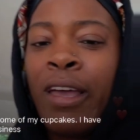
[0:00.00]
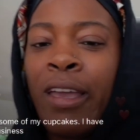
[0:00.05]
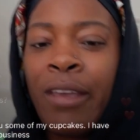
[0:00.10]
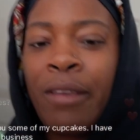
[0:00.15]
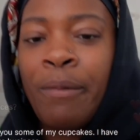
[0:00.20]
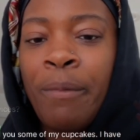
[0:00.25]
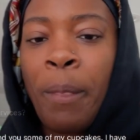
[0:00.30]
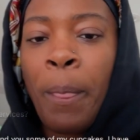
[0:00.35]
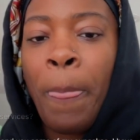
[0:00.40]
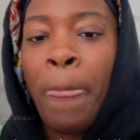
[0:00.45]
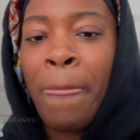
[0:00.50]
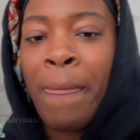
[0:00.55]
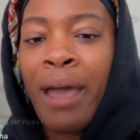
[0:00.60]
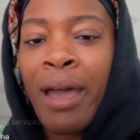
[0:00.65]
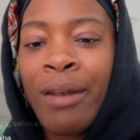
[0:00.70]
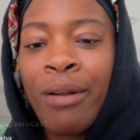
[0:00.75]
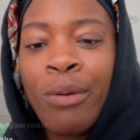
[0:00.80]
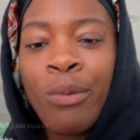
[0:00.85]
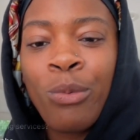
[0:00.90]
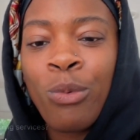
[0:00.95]
Like,
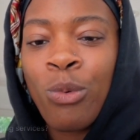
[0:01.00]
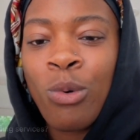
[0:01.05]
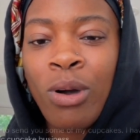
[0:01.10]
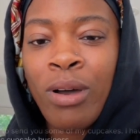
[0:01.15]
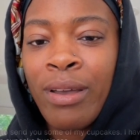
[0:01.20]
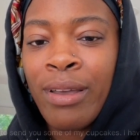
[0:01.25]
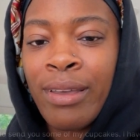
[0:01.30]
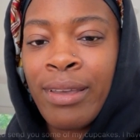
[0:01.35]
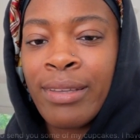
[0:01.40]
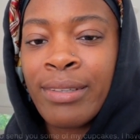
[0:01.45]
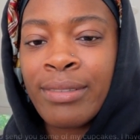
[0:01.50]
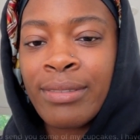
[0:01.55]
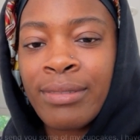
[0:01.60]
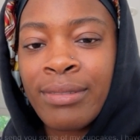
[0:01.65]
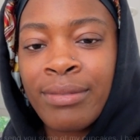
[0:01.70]
I don't want.